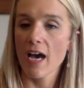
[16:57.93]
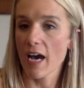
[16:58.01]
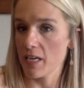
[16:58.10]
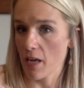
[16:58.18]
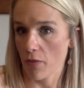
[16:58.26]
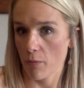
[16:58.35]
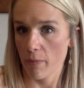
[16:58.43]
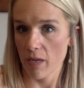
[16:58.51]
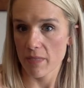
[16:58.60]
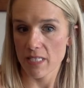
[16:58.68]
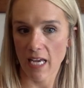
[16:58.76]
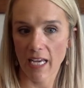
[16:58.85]
Another big
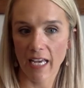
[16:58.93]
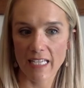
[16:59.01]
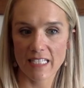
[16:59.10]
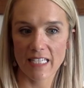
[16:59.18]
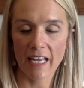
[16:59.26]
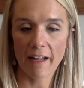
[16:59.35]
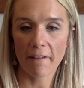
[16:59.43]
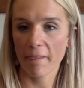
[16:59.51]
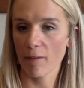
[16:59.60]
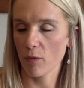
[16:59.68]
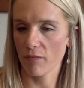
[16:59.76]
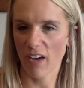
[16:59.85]
mistake I see,
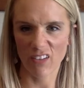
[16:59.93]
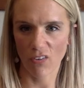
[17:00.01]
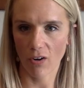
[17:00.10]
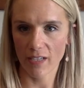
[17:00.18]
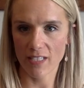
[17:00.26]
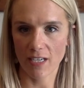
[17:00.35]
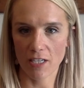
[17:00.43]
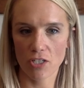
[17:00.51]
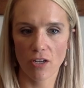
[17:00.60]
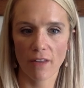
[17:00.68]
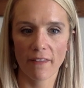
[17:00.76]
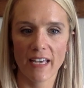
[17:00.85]
and we've kind of already touched
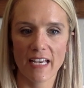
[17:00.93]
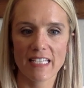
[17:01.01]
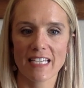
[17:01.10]
on this,